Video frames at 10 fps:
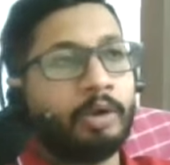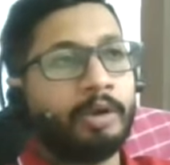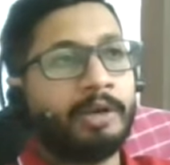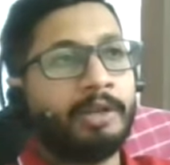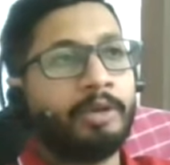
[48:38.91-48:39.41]

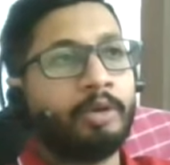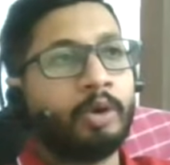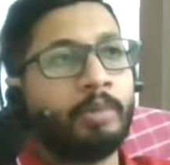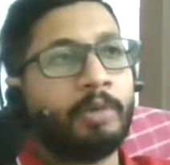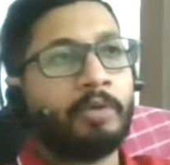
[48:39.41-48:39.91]
already
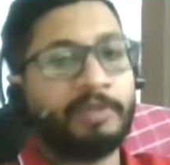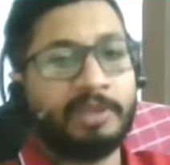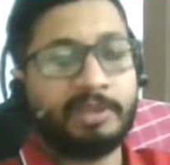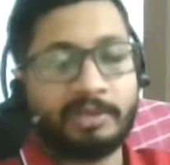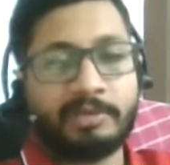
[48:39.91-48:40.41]
know about
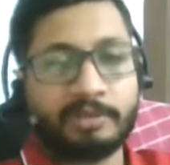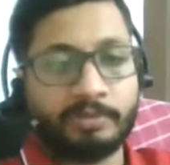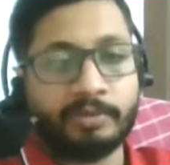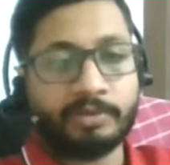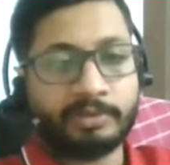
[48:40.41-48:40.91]
physical
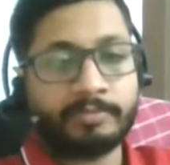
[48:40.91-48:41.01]
servers.